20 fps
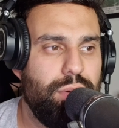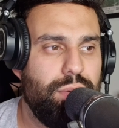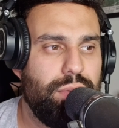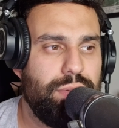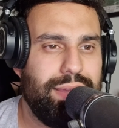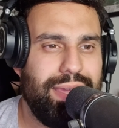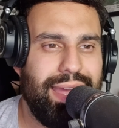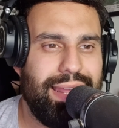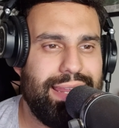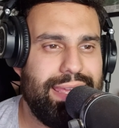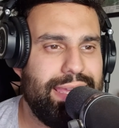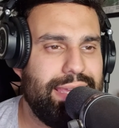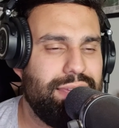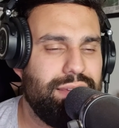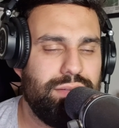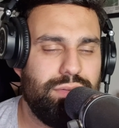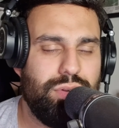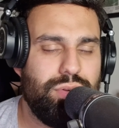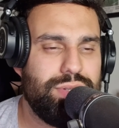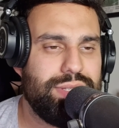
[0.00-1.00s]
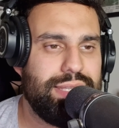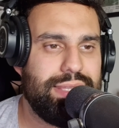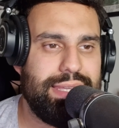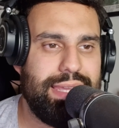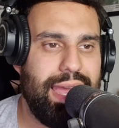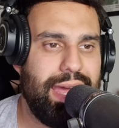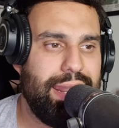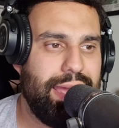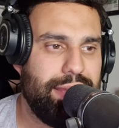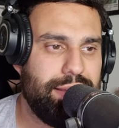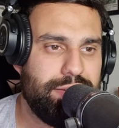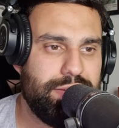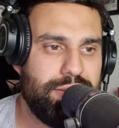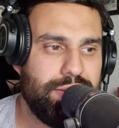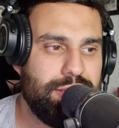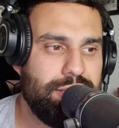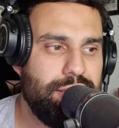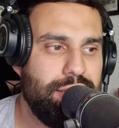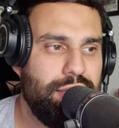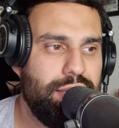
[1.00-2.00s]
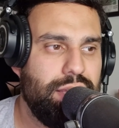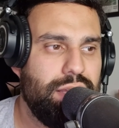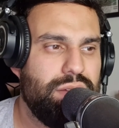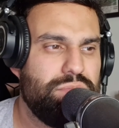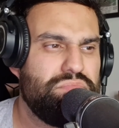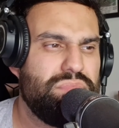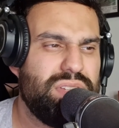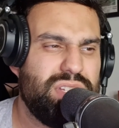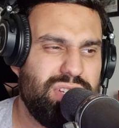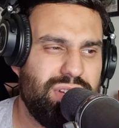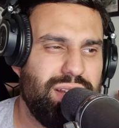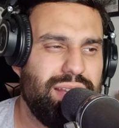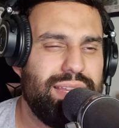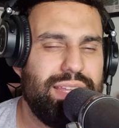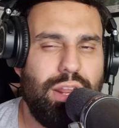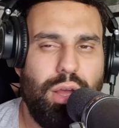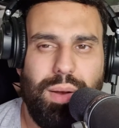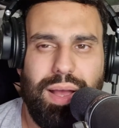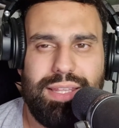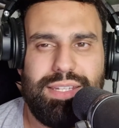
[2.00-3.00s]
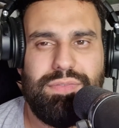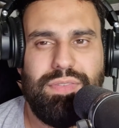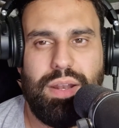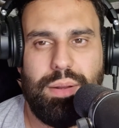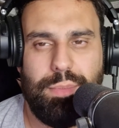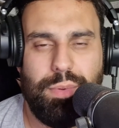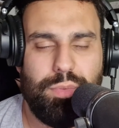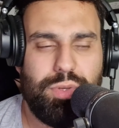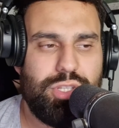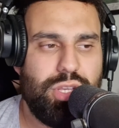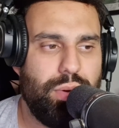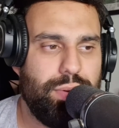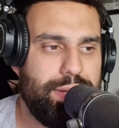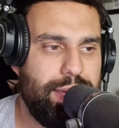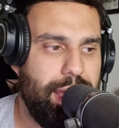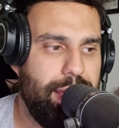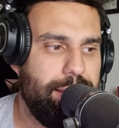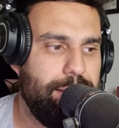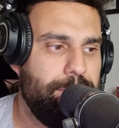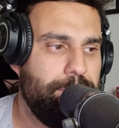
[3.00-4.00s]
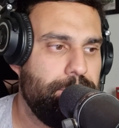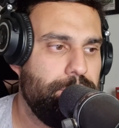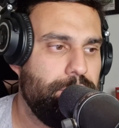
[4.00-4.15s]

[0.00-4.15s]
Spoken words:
Kelly, who's in the annex, her development was okay.